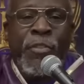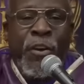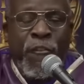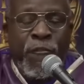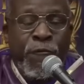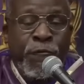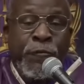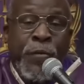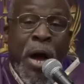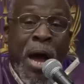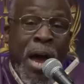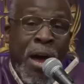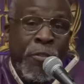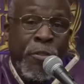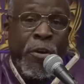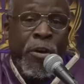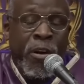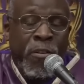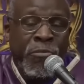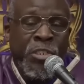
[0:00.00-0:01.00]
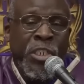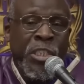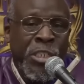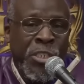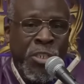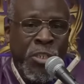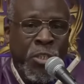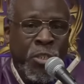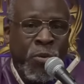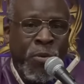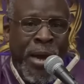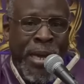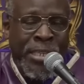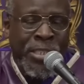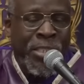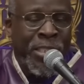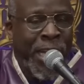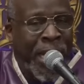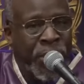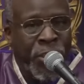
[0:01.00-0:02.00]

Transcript: the Father of Jesus Christ.